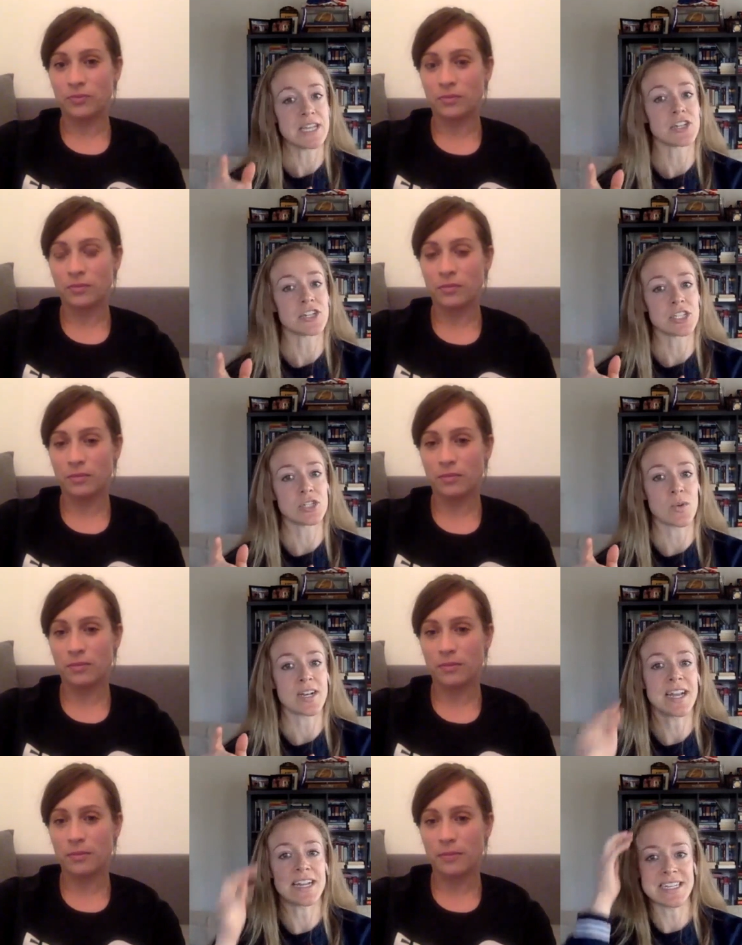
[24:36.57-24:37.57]
Speaker 1: contenders in
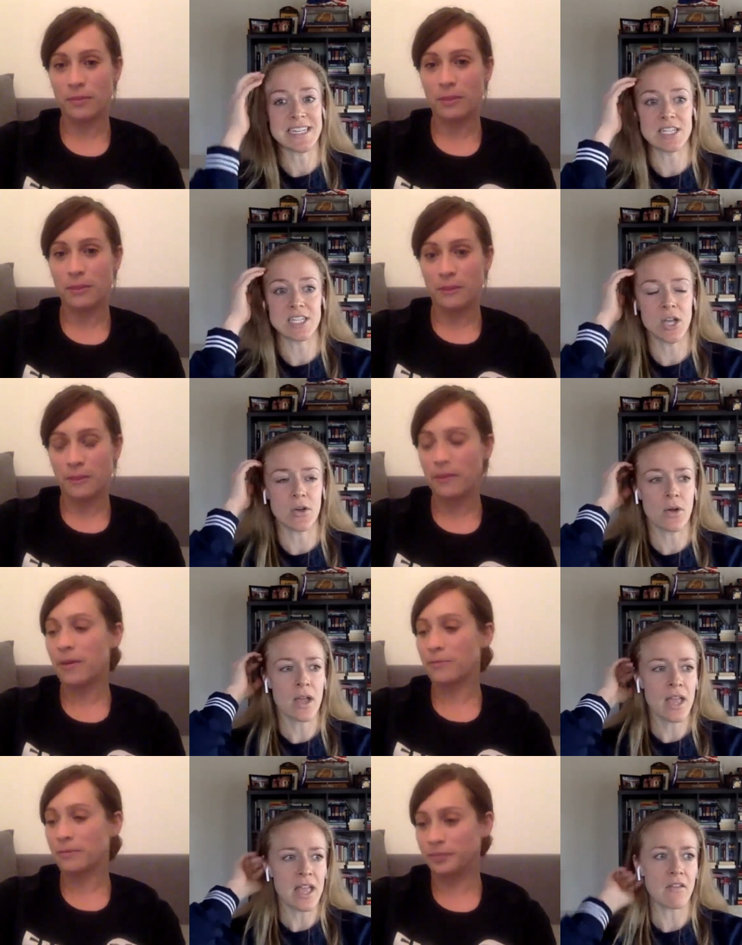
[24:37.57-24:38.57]
2019. And so
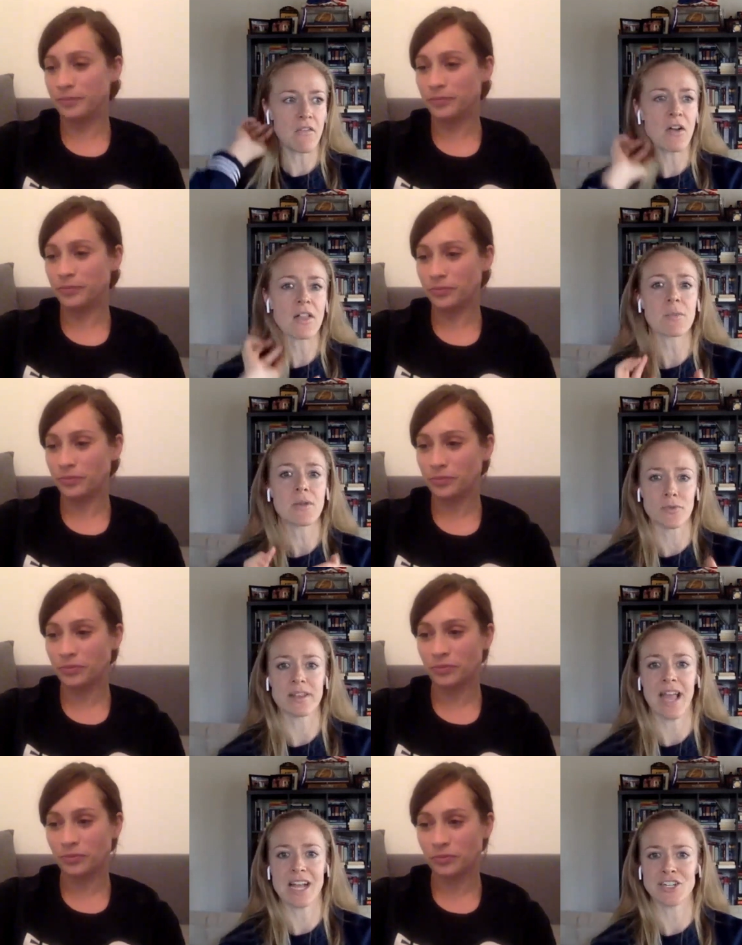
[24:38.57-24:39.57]
it felt like we
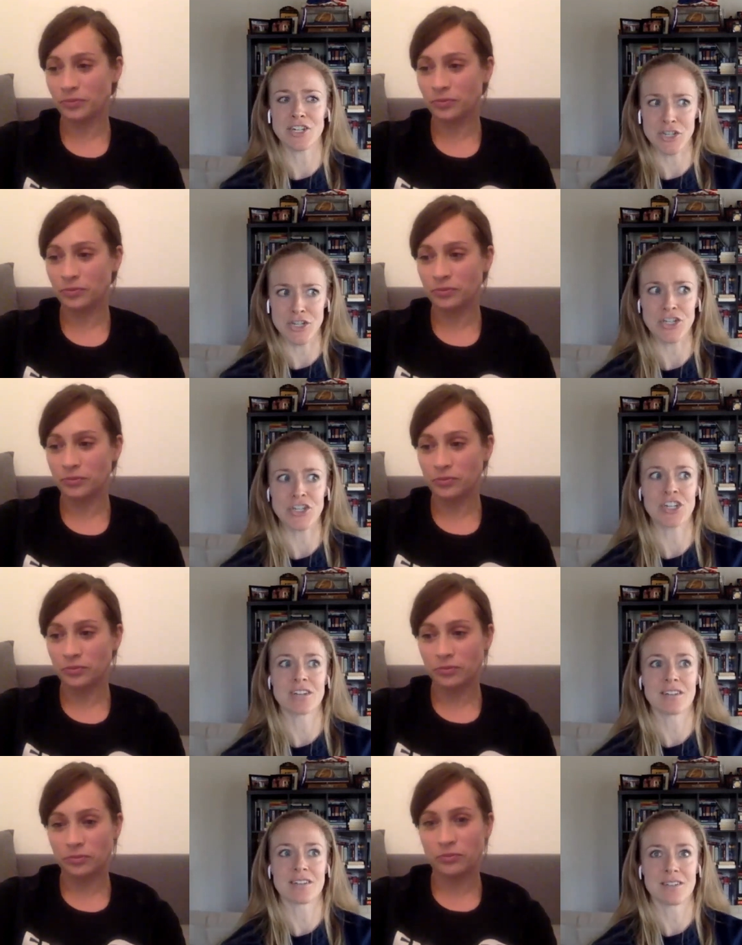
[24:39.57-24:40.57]
really had to earn
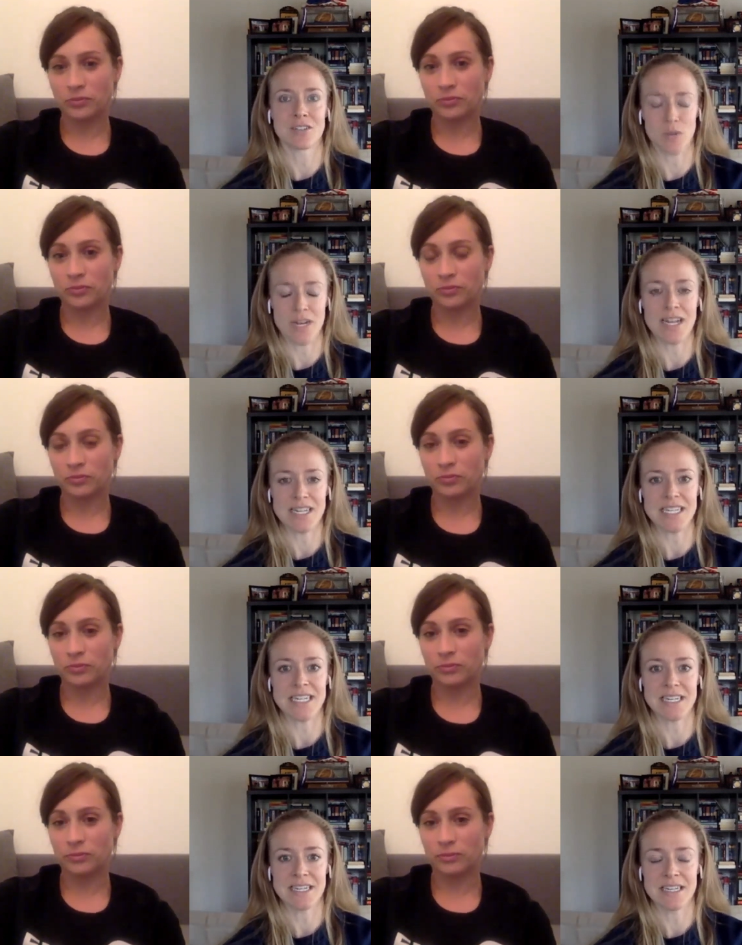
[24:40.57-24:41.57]

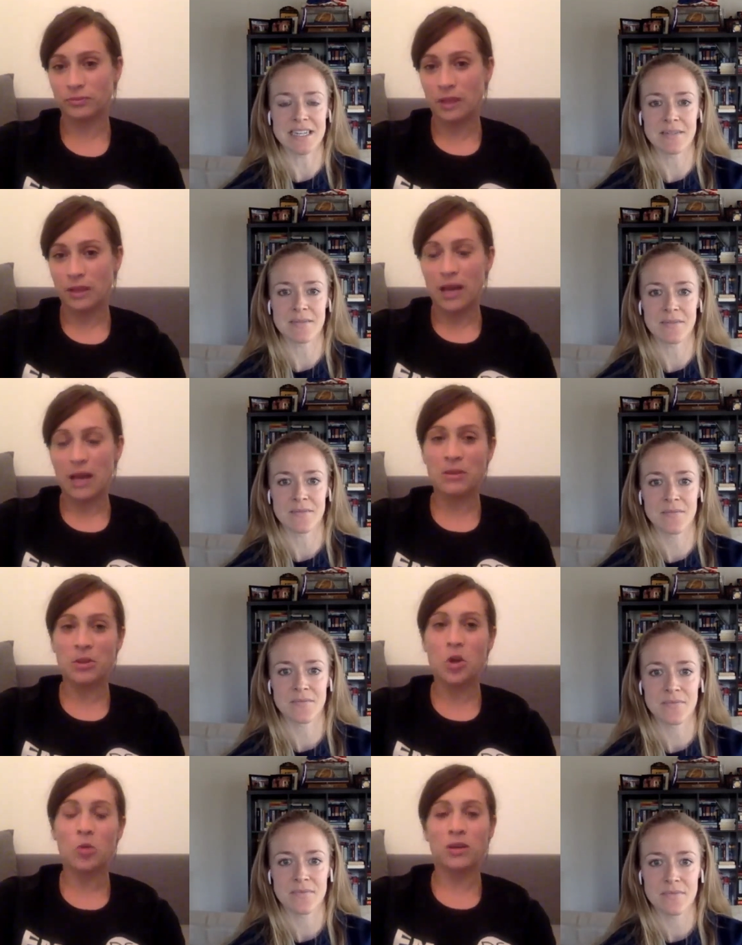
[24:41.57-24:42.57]
2019.
Speaker 2: I
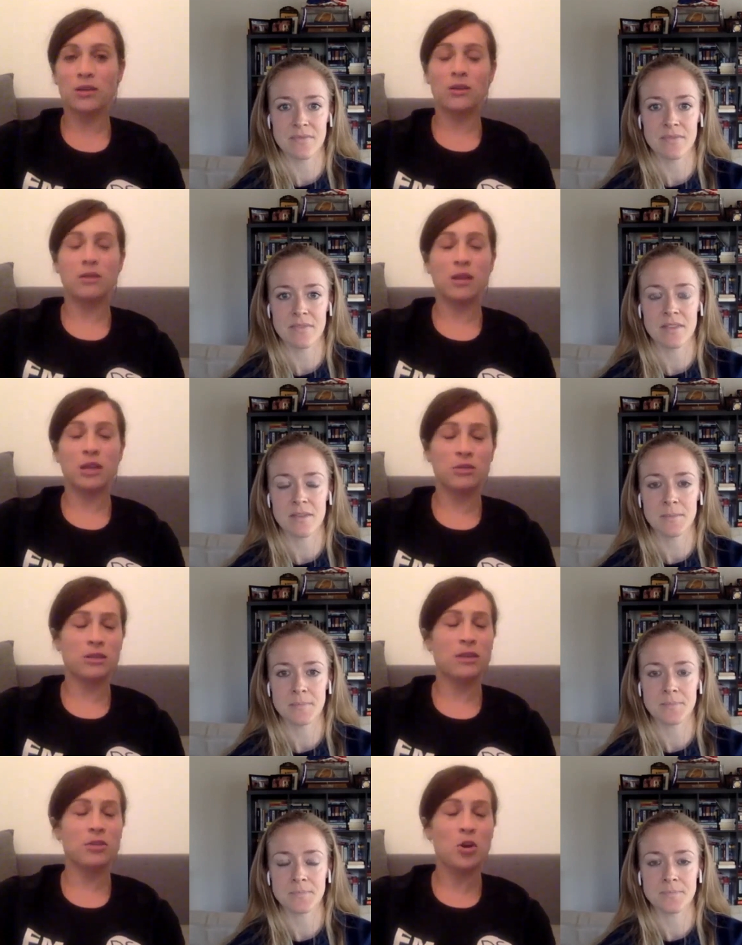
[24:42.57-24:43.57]
mean, no one, like you
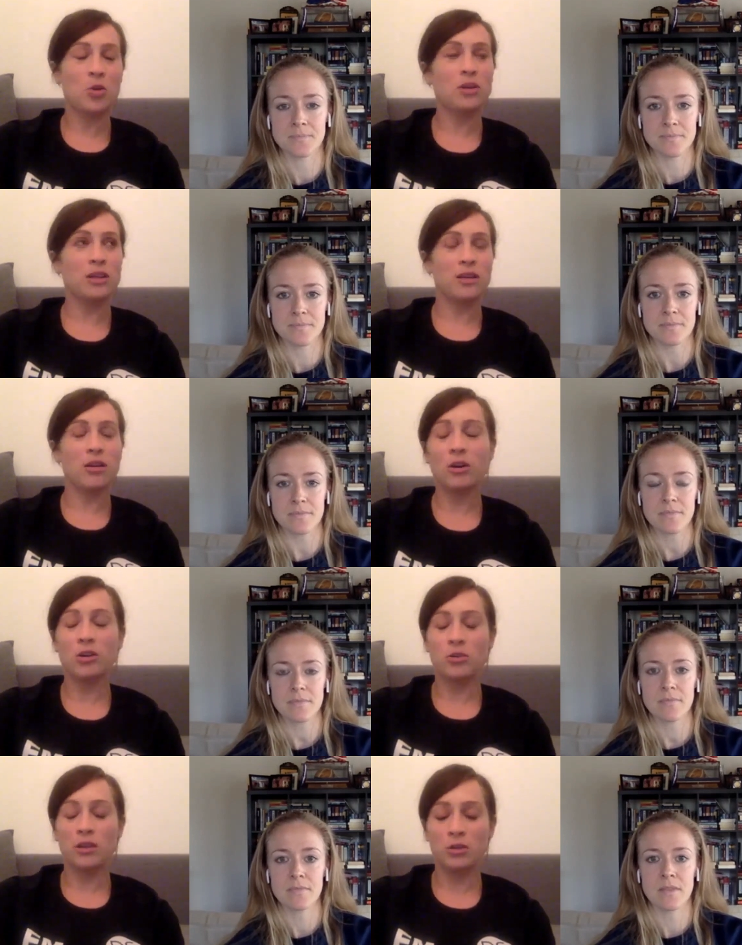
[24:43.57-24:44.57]
said, no one can
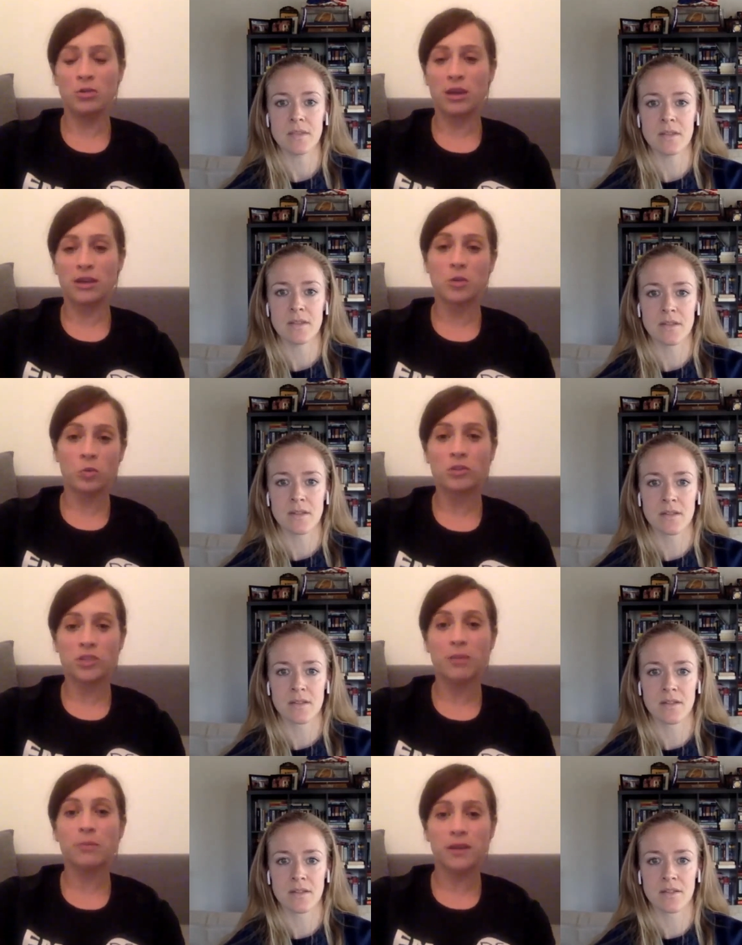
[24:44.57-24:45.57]
argue that you guys are world
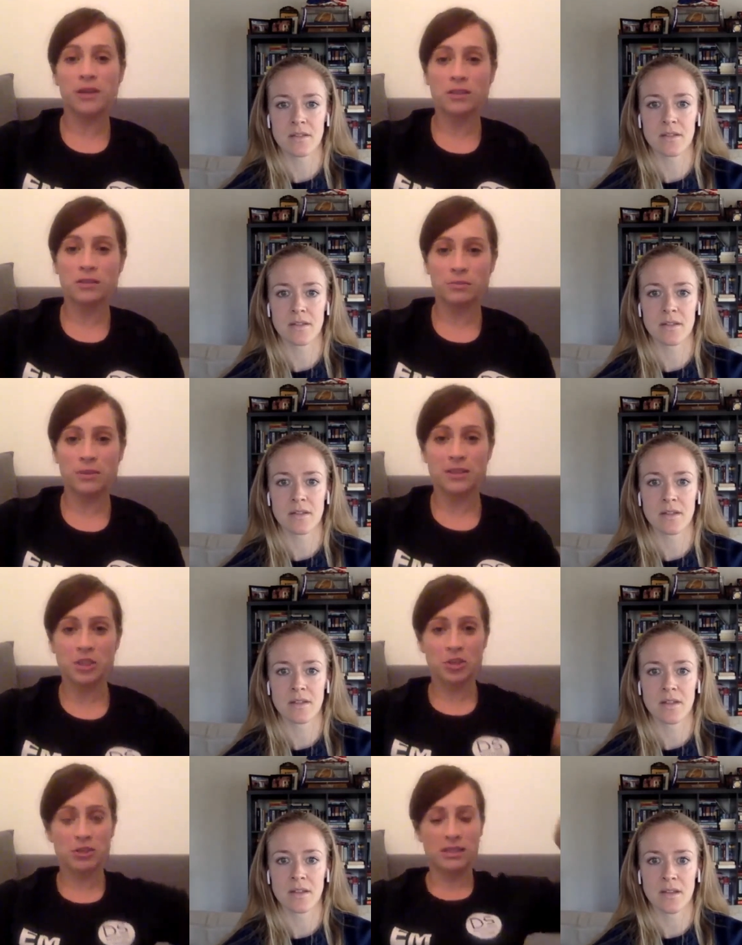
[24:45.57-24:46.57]
champions
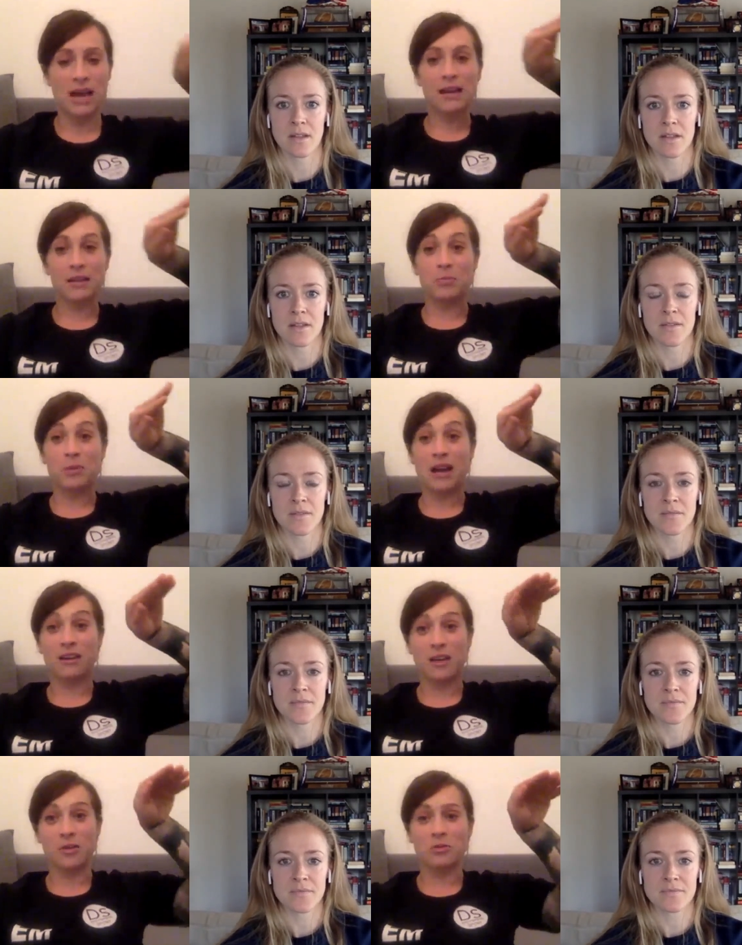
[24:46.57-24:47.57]
because your side of the
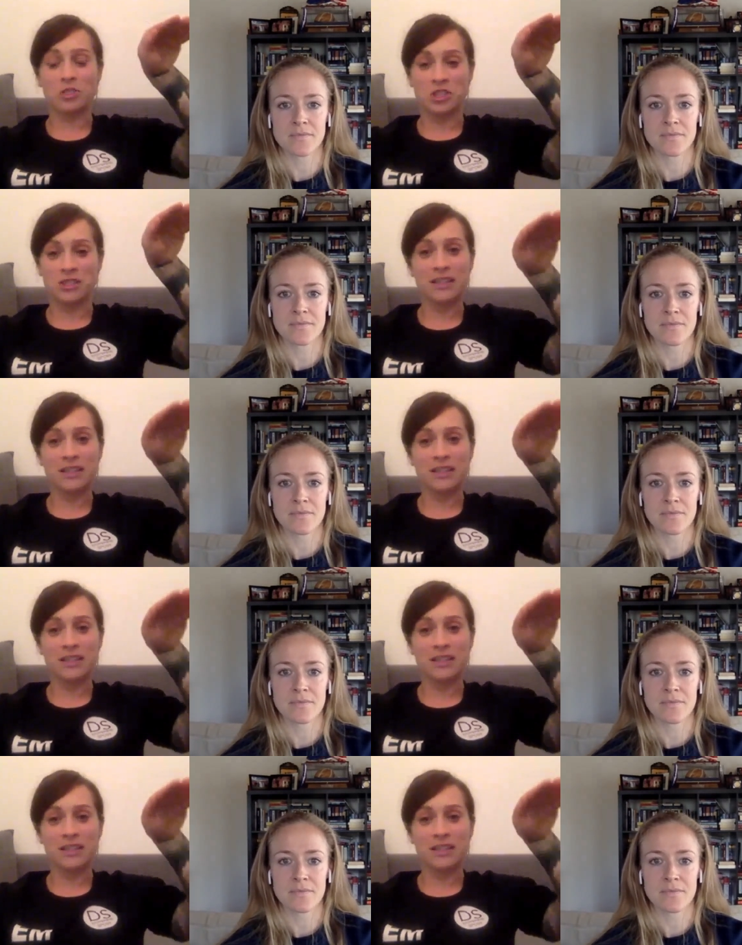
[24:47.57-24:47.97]
bracket was